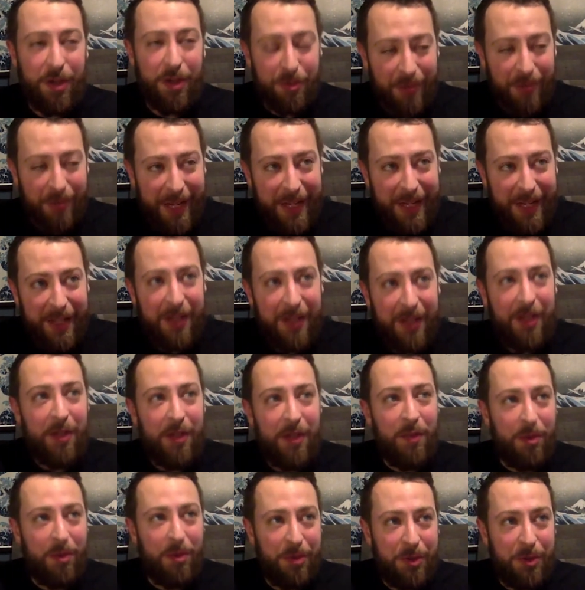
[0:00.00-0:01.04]
grade
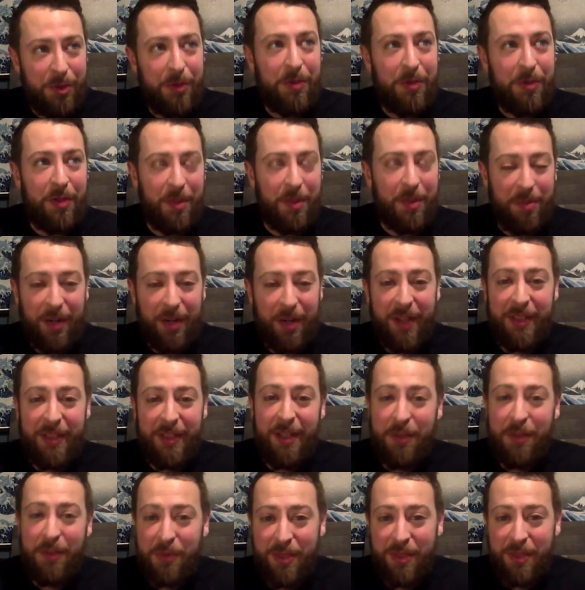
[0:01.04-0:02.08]
will do to the price.
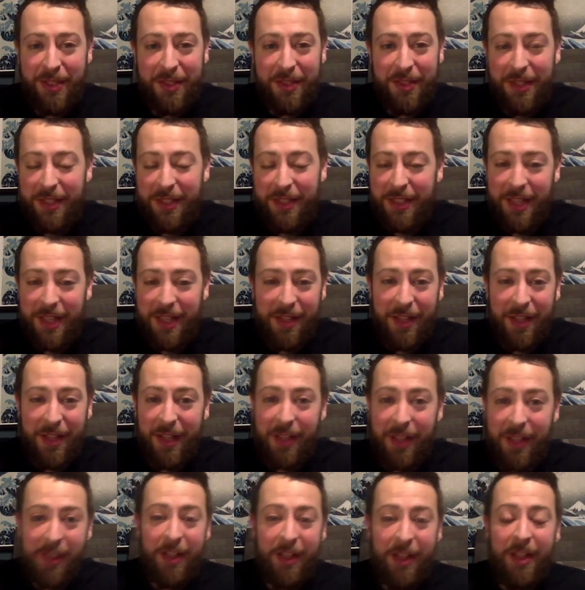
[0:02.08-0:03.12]
That was one of the things that
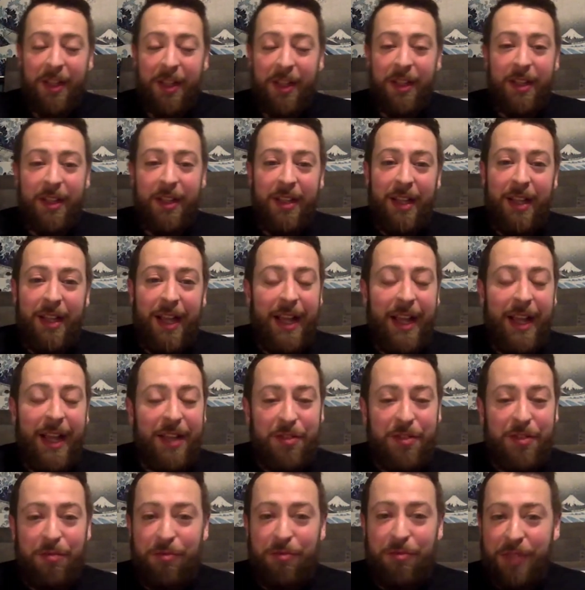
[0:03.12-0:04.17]
I
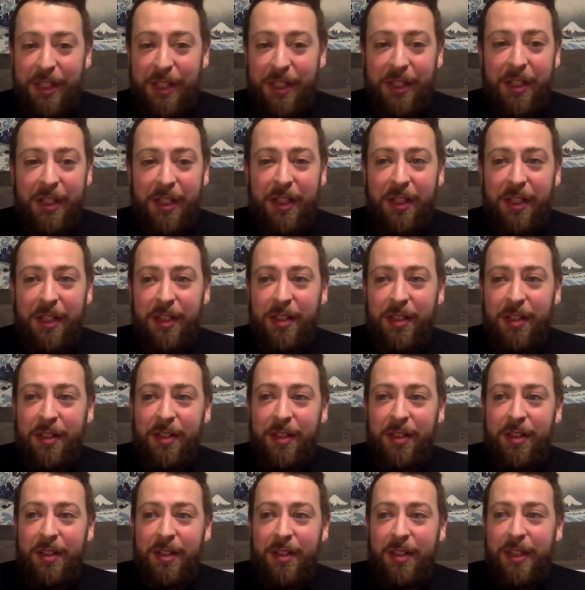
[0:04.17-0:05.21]
had to really
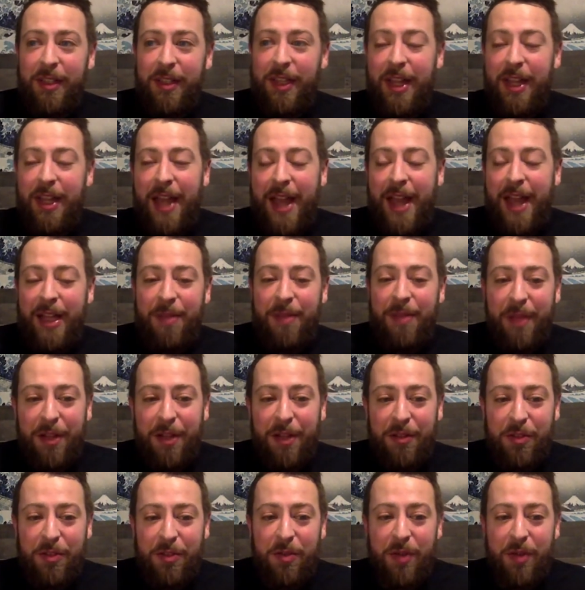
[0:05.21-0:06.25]
get
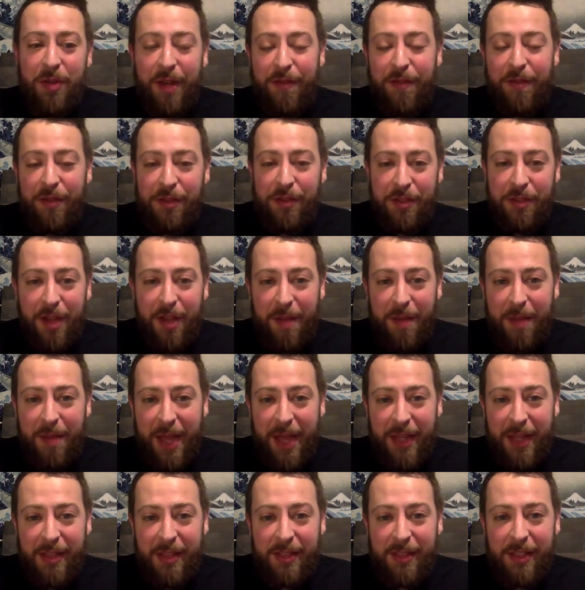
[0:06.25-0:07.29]
acclimated to when I first got
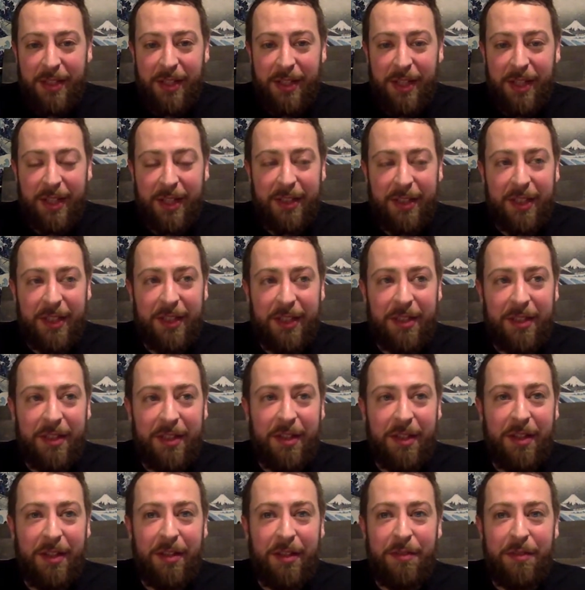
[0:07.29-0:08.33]
back into collecting.
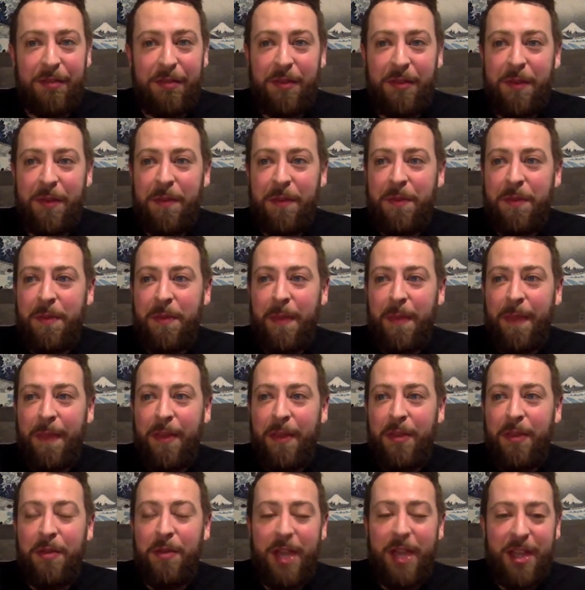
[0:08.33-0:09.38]

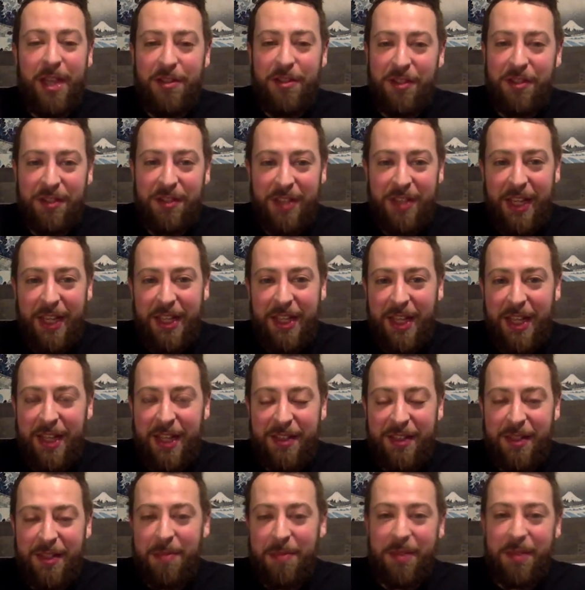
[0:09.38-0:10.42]
You can't just say
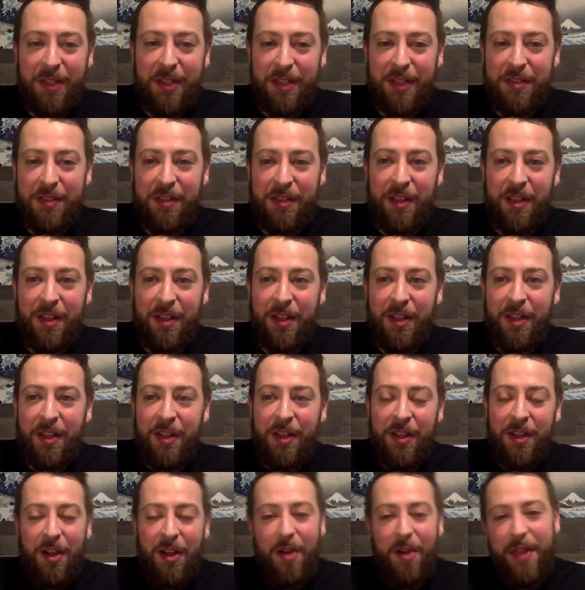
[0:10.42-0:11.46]
that something is that's
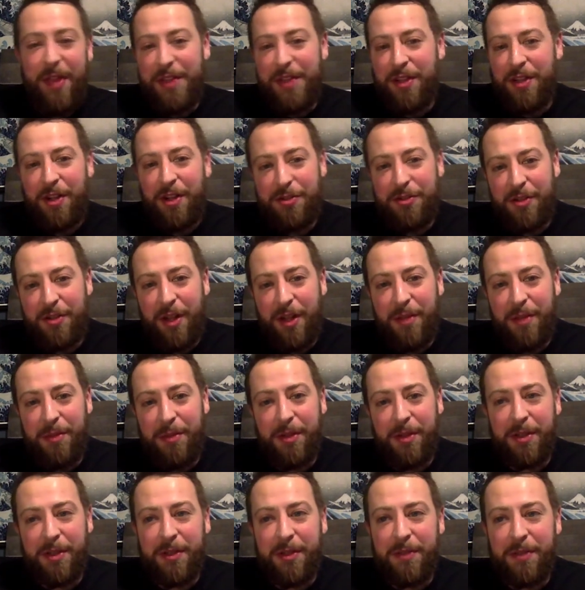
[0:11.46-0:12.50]
a $100
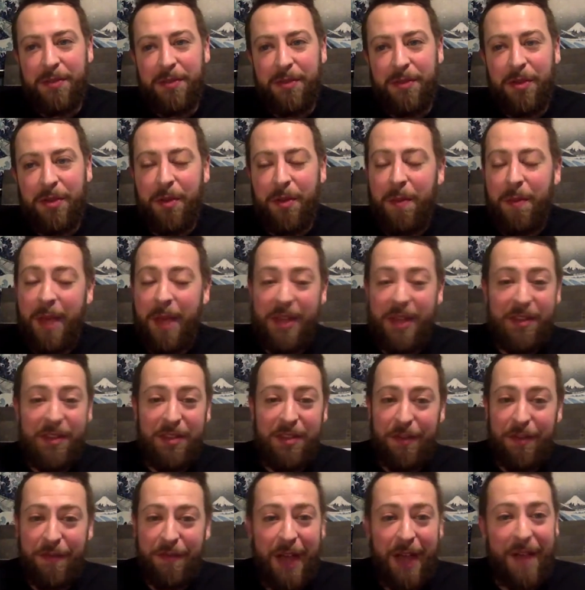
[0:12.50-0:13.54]
book. Oh man, this
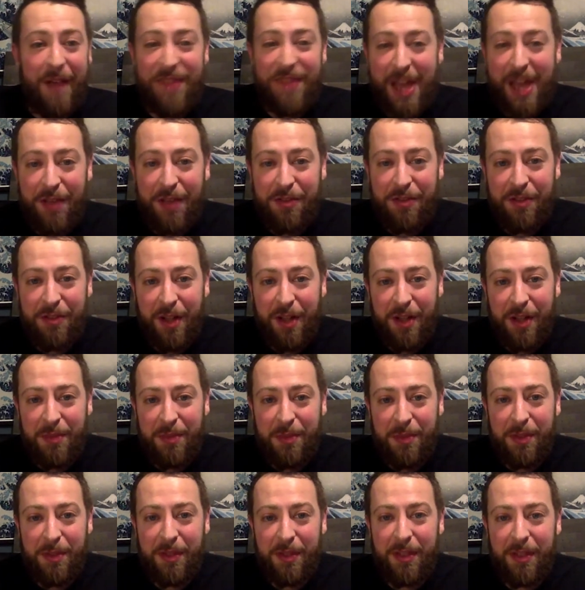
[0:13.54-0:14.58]
is a
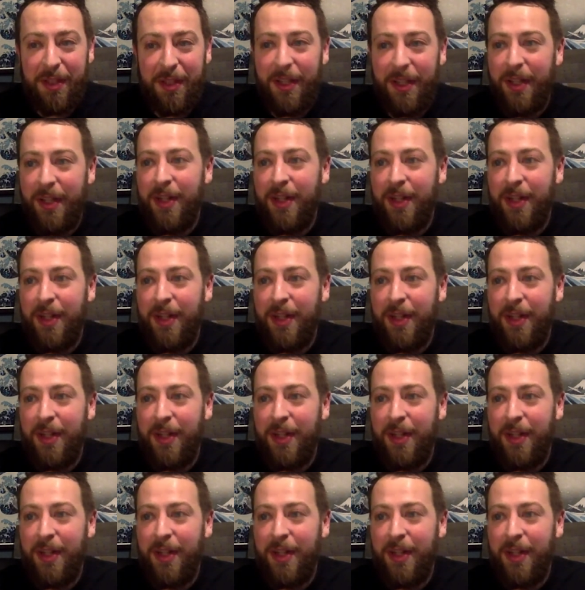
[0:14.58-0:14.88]
$5,000 book.